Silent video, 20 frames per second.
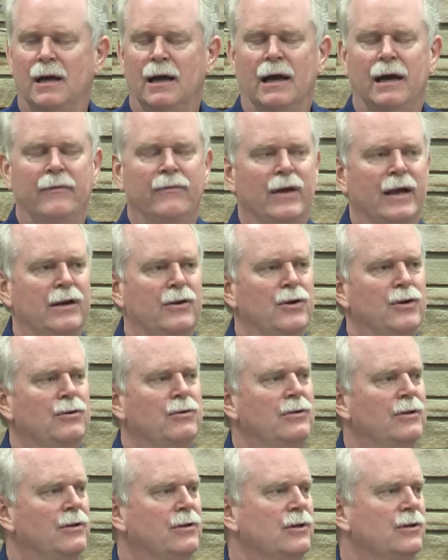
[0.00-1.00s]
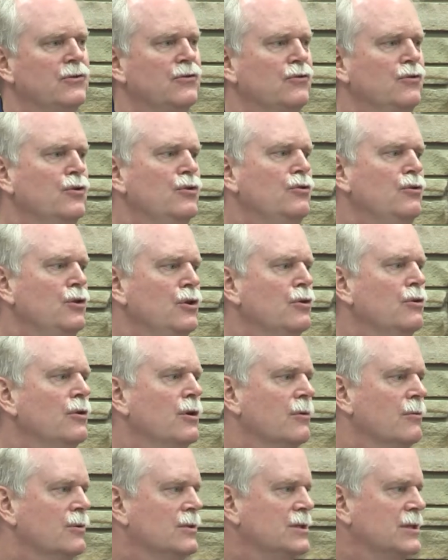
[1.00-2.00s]
And they knew that this new
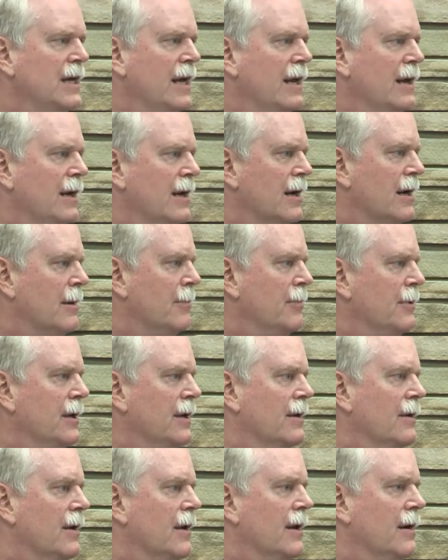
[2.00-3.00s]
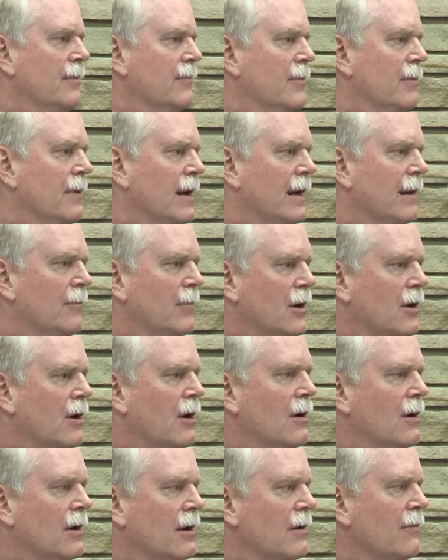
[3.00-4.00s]
unit was standing up at
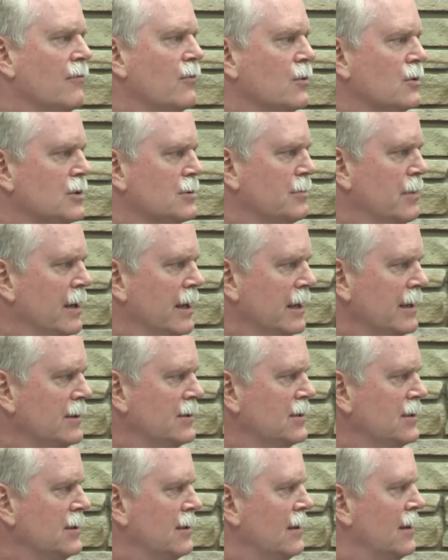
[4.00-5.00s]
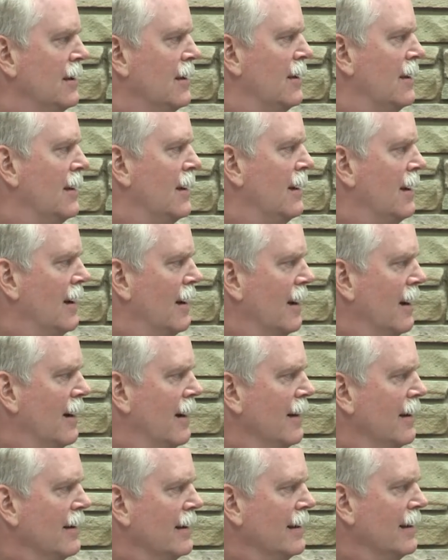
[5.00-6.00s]
McConnell Air Force Base
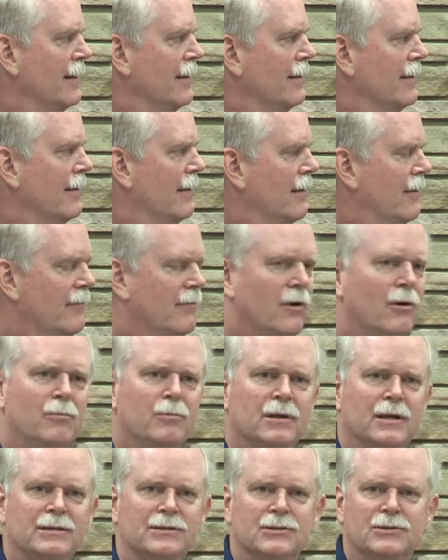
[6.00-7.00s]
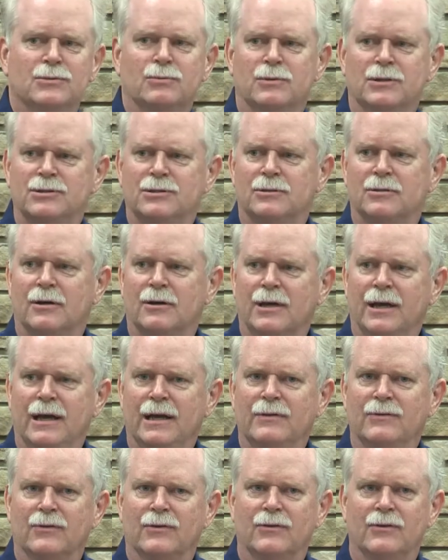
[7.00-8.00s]
in, of all places, Wichita,
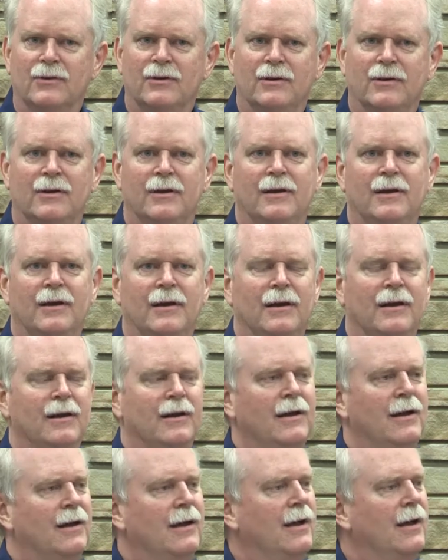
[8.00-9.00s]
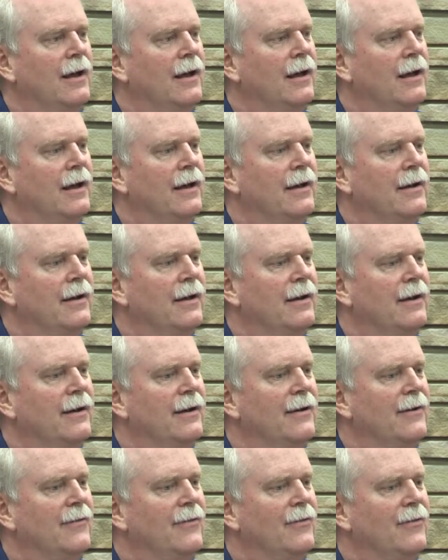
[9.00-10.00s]
Kansas. And
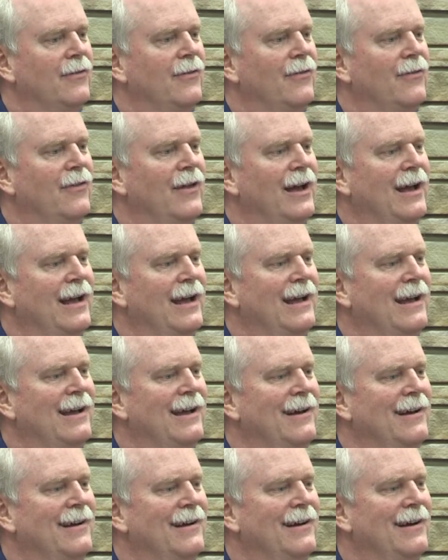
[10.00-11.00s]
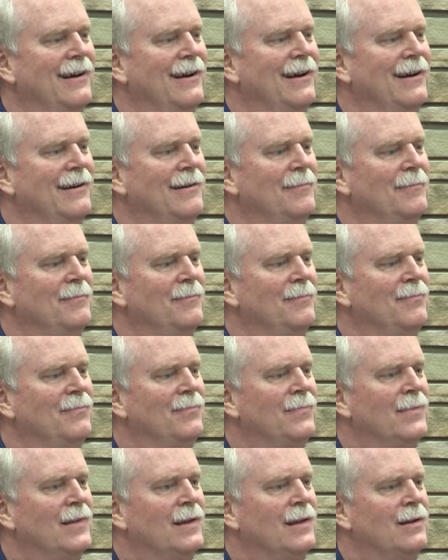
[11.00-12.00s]
they
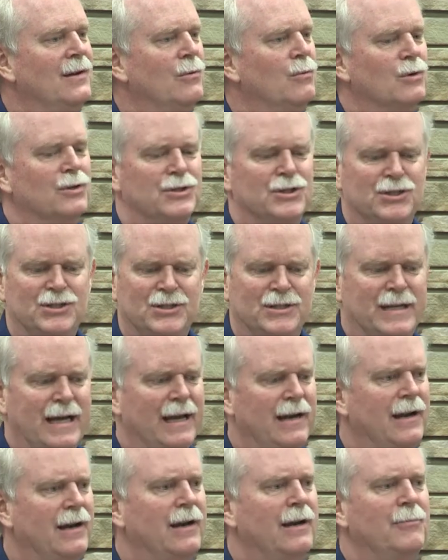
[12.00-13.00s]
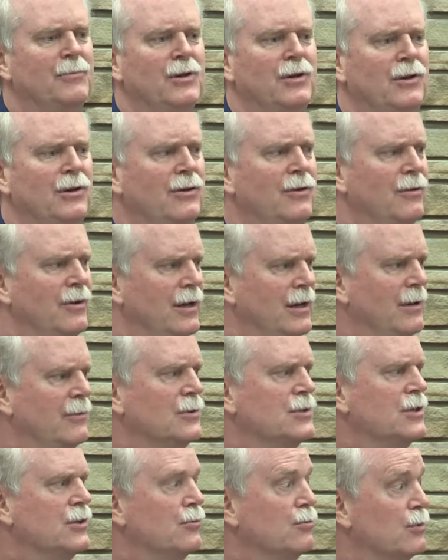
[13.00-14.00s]
were just standing up the unit. It
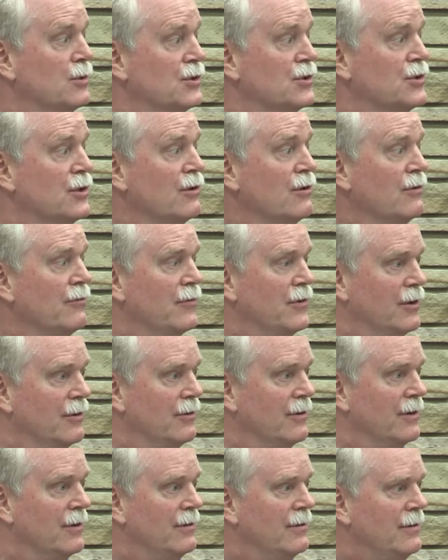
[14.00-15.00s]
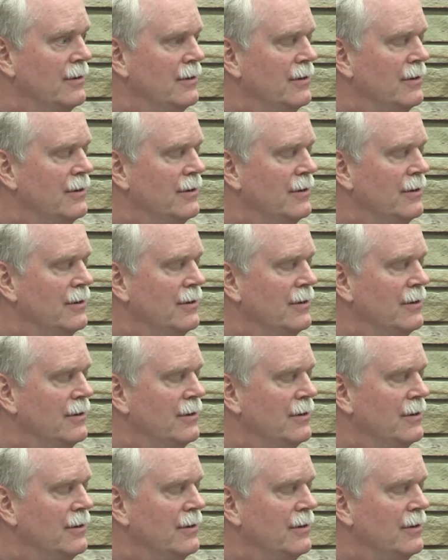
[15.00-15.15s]
was a reserve unit.